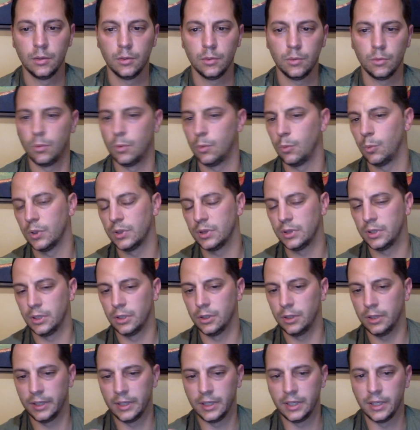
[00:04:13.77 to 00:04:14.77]
what the
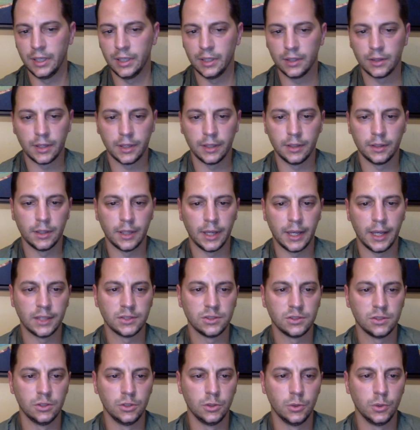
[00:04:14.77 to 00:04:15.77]
only key thing that
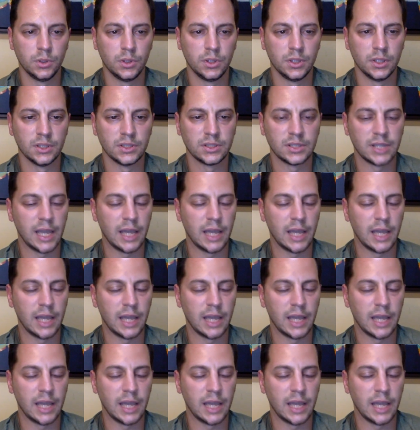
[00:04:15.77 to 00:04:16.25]
has to do with this,